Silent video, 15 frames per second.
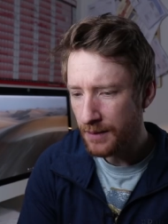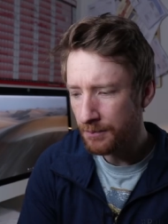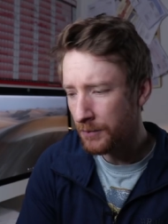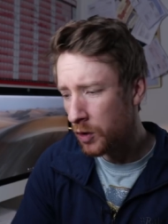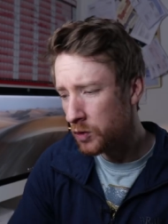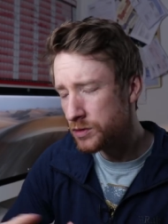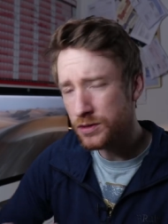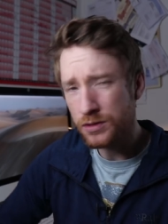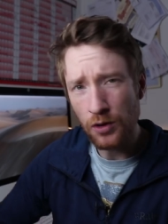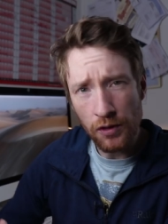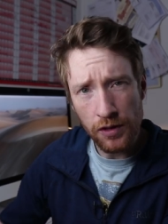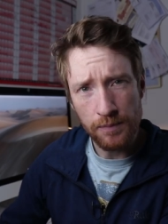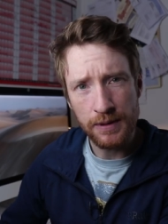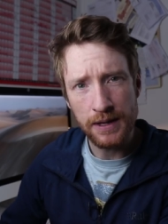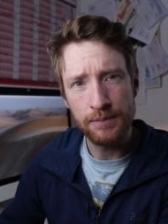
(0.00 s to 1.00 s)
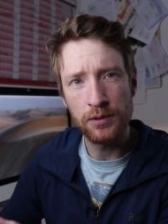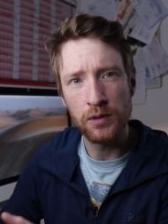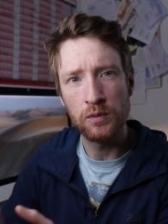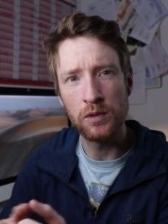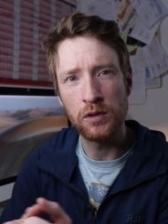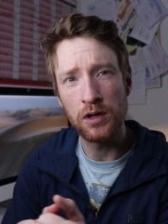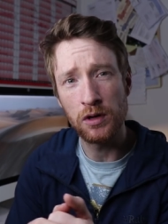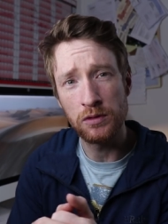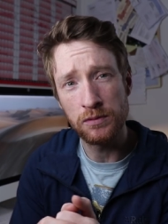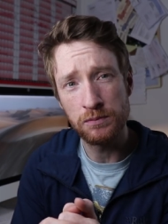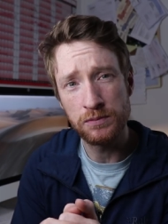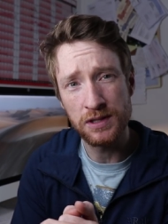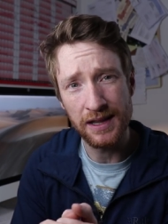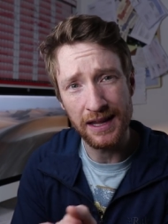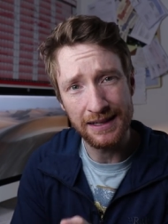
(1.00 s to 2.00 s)
most other people will go
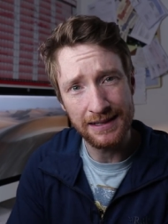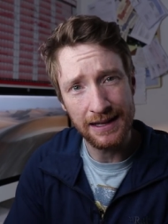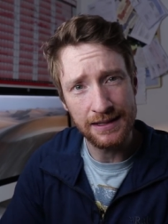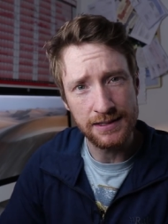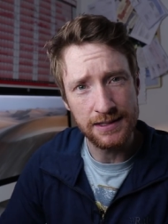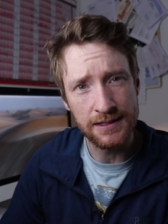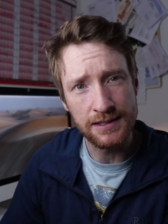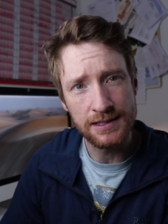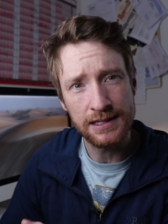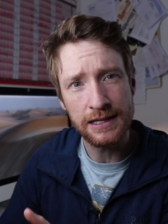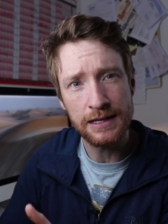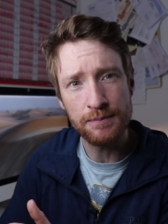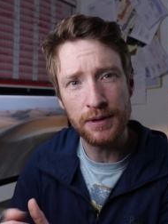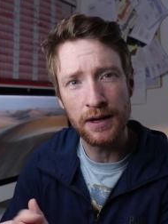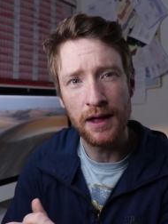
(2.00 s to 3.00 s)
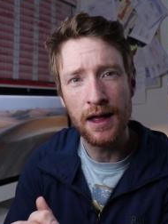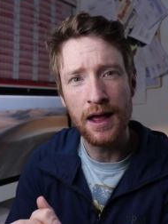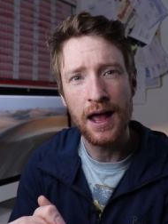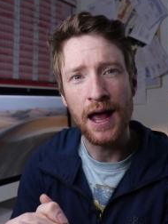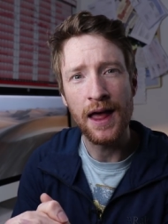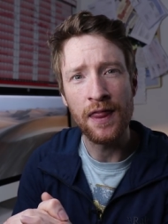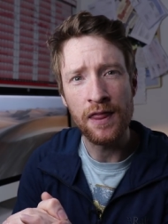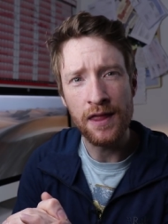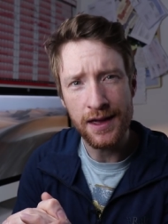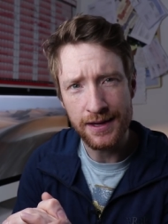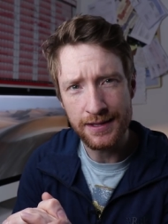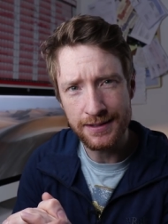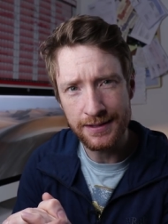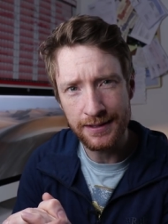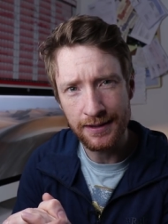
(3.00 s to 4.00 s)
to their tents and sleep, and
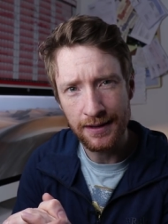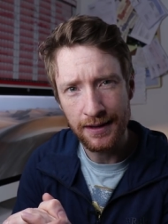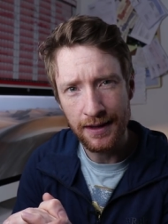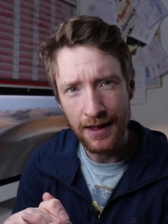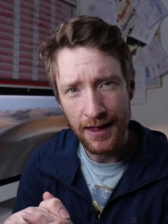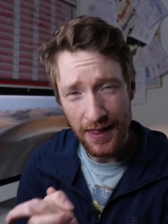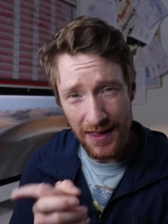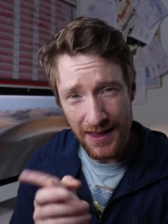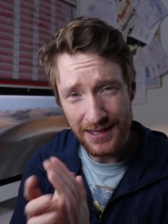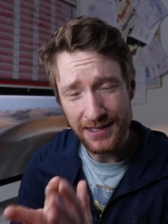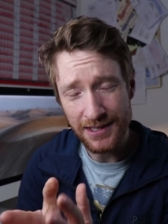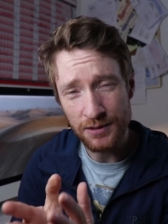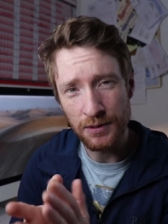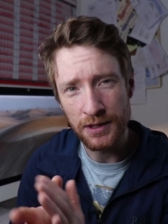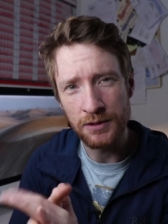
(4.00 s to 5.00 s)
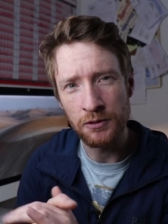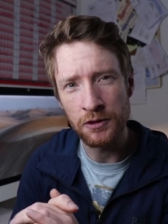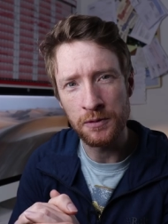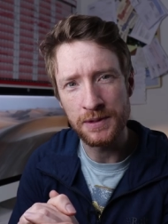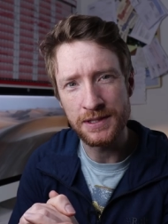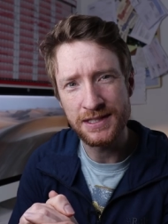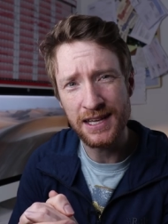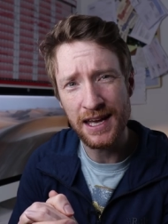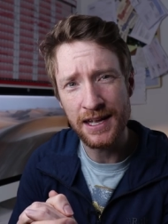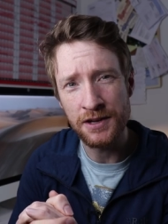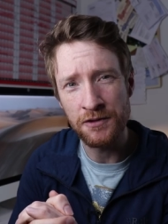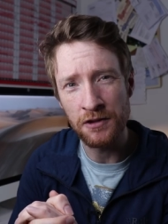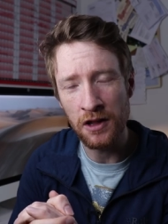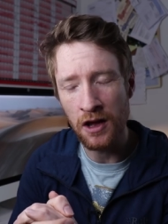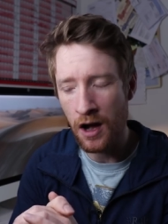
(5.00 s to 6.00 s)
this, this is when you want to be setting
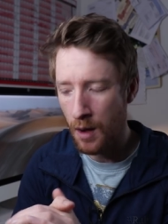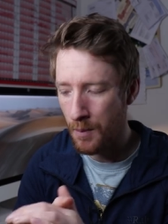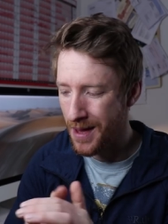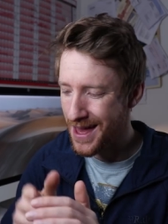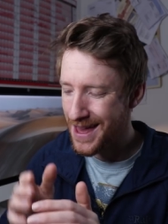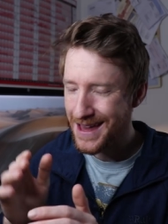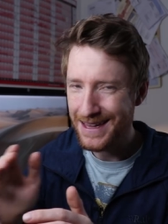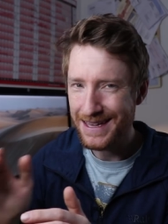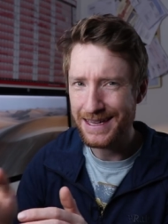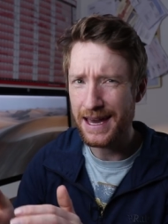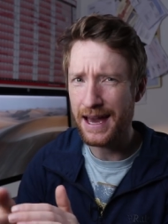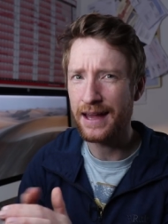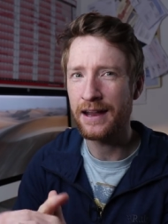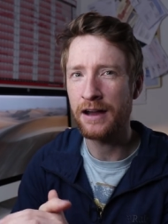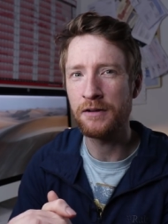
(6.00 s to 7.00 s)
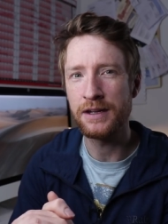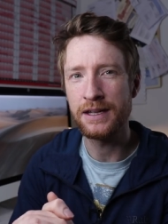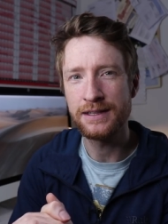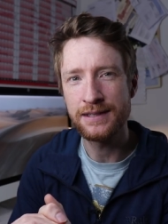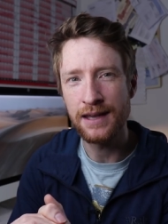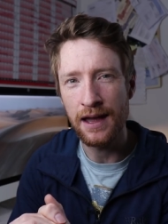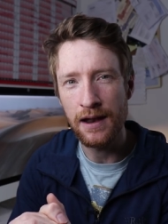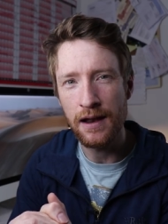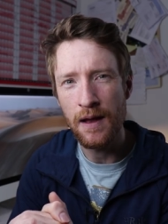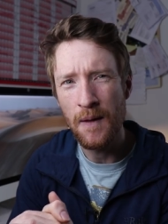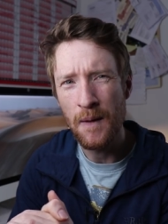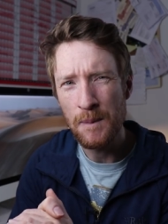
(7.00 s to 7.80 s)
your alarm, getting out of your tent,